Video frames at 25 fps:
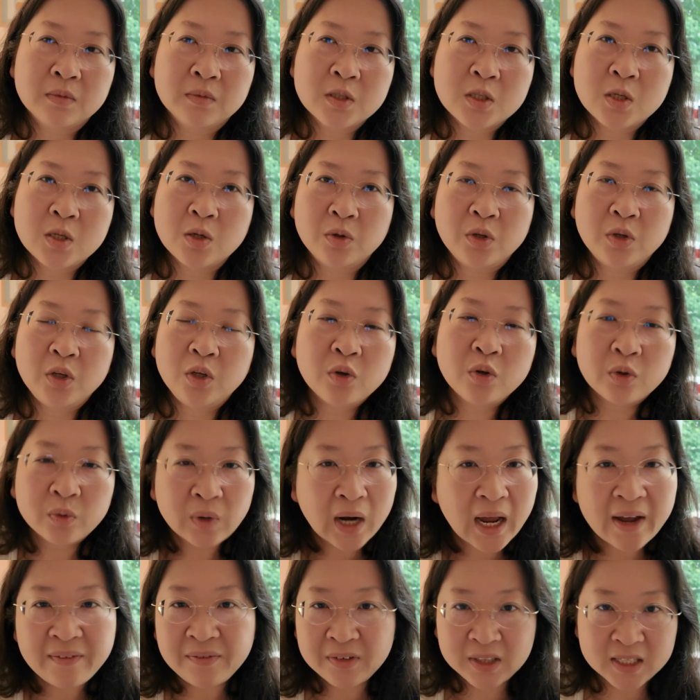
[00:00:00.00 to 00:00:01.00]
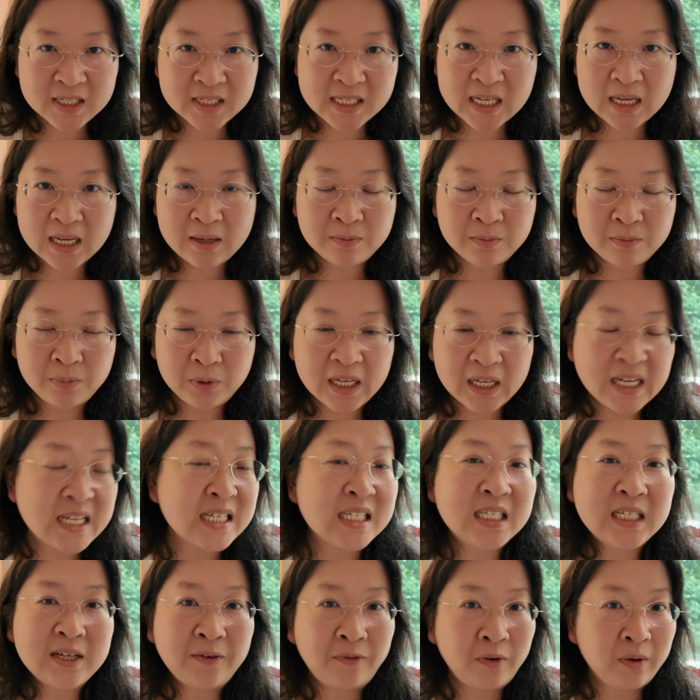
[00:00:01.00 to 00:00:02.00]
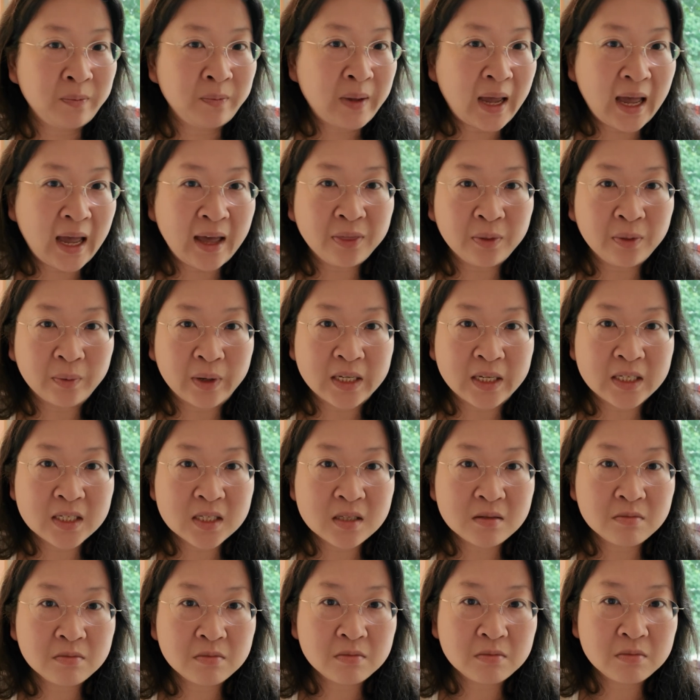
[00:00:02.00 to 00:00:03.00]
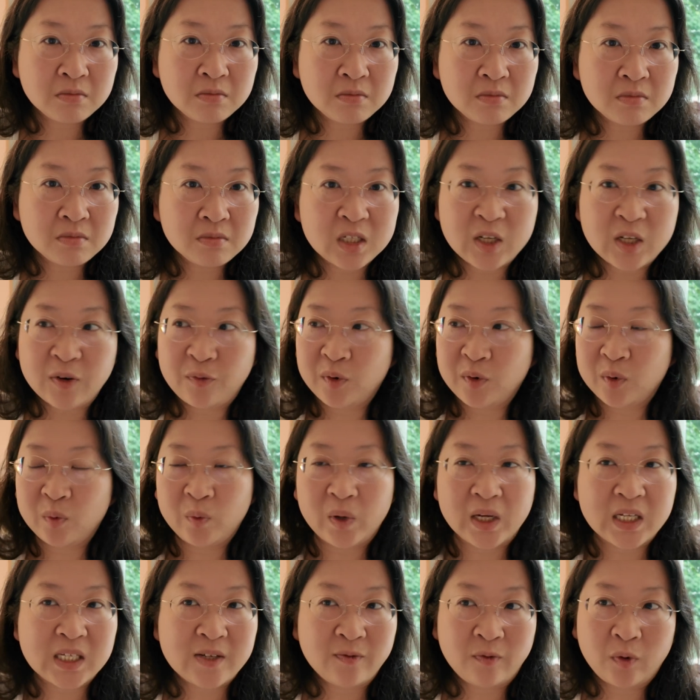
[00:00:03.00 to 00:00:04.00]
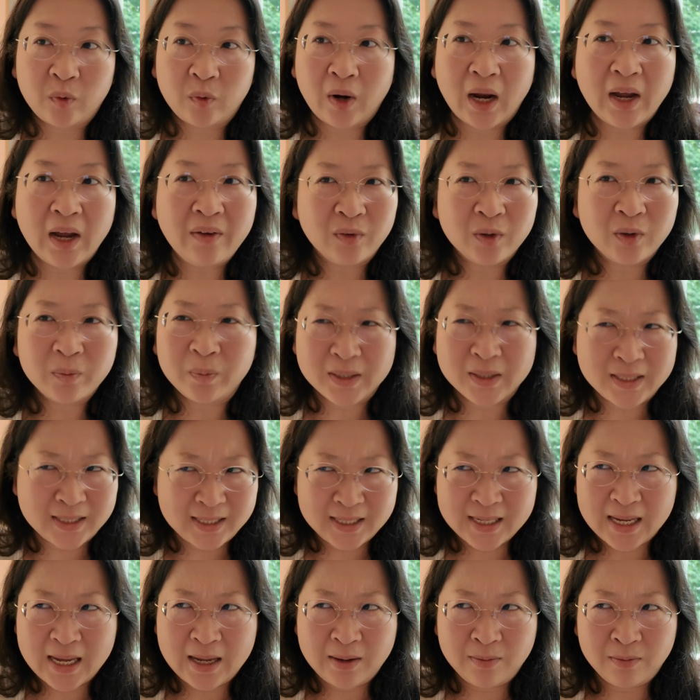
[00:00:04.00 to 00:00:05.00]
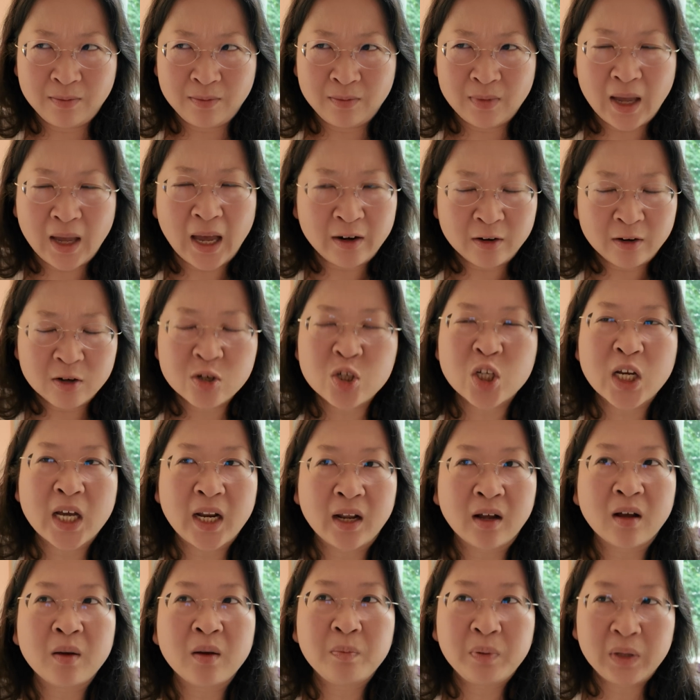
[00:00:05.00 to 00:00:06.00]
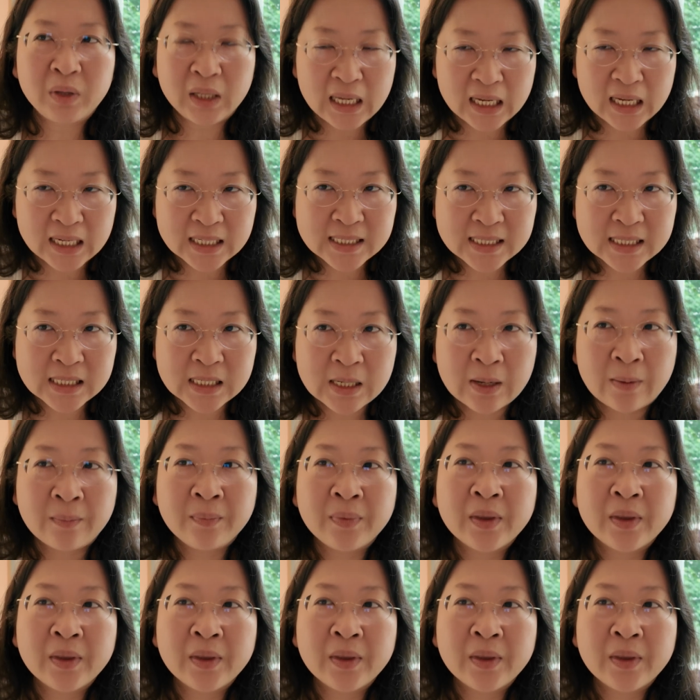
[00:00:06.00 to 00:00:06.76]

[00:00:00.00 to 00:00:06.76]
So you arrive at the same place, different pathways, different ways of arrival, but same energetic place.